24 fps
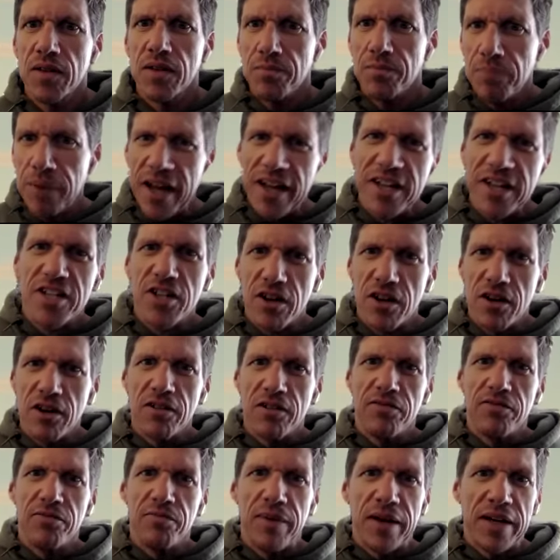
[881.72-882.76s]
batch
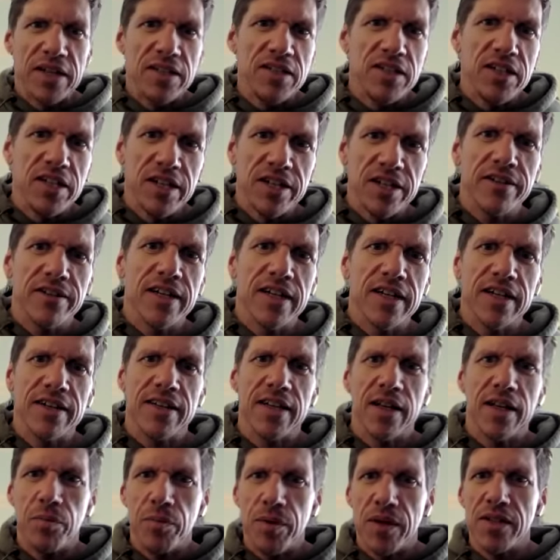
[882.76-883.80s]
of bacteria
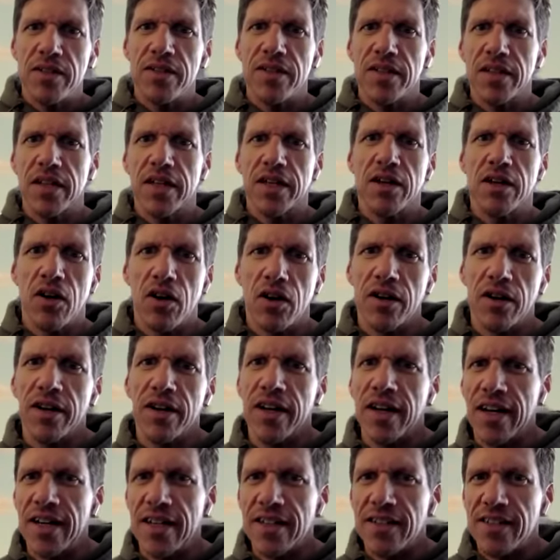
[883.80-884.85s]
that basically
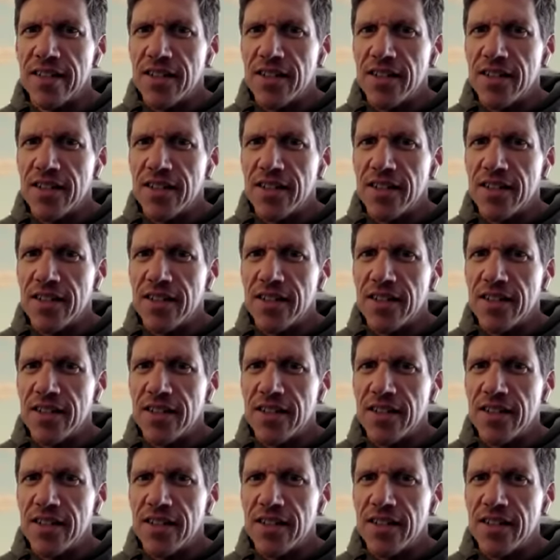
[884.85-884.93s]
colonize.